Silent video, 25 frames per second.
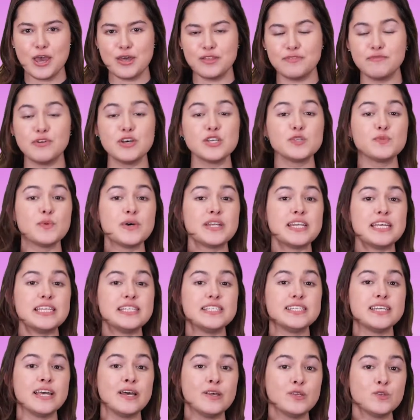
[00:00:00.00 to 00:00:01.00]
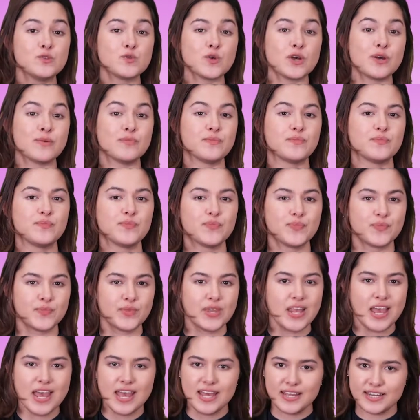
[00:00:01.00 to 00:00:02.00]
First one is Telstra.
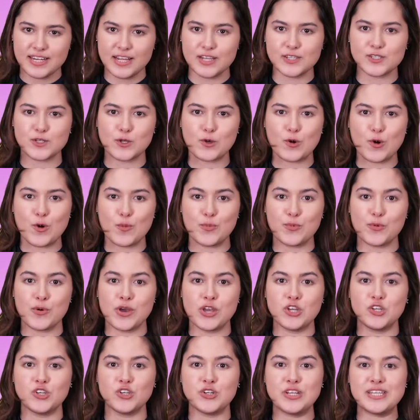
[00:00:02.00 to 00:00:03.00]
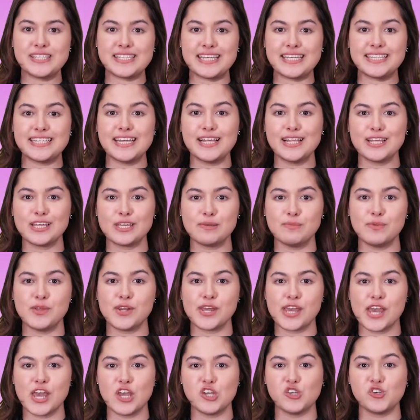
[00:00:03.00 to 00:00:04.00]
Telstra Corporation is a
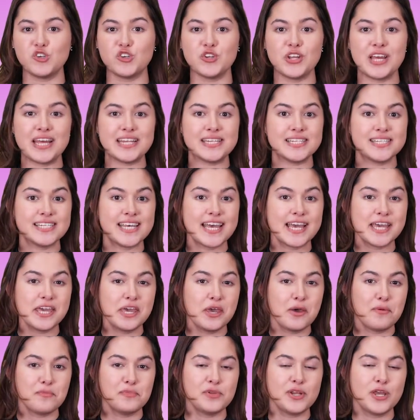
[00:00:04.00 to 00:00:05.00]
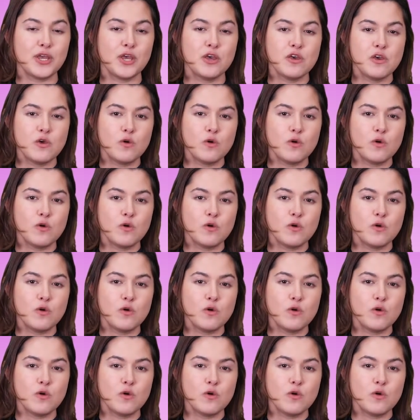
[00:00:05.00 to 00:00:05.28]
telecommunication and tech company